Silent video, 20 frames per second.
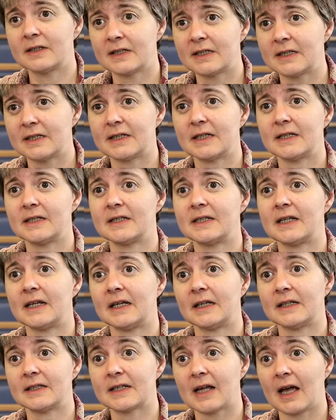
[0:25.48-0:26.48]

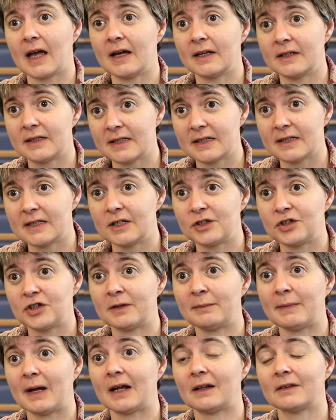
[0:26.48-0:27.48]
statistics and
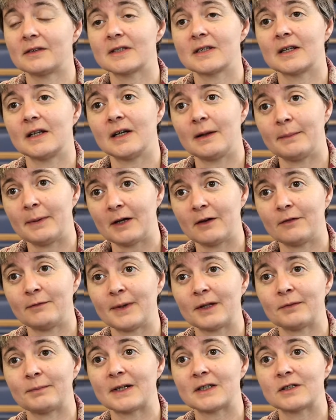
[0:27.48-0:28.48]
decision maths and a bit of
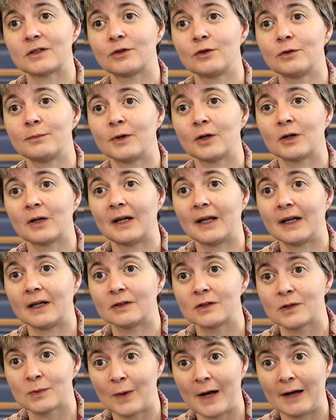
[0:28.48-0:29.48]
mathematical modelling
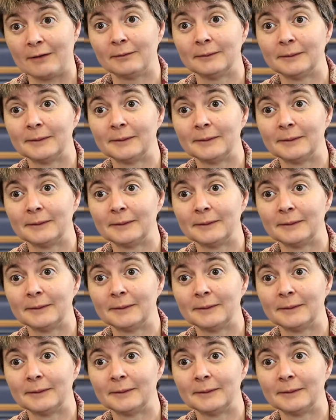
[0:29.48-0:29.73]
as well.